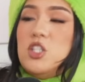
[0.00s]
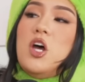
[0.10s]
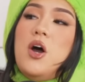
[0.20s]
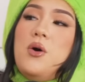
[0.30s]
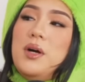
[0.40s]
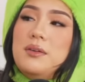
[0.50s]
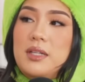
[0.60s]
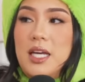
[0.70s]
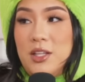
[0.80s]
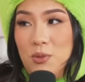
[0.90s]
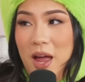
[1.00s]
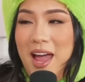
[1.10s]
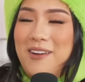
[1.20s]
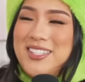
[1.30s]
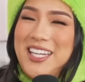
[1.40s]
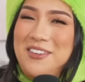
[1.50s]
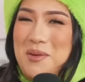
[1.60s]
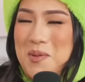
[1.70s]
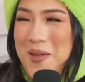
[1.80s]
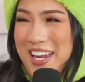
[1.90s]
So either way, I was thinking of
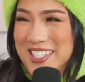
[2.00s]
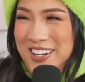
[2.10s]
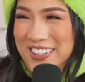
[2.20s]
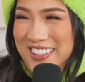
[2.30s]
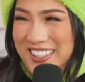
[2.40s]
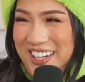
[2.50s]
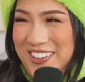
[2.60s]
maybe painting her to look like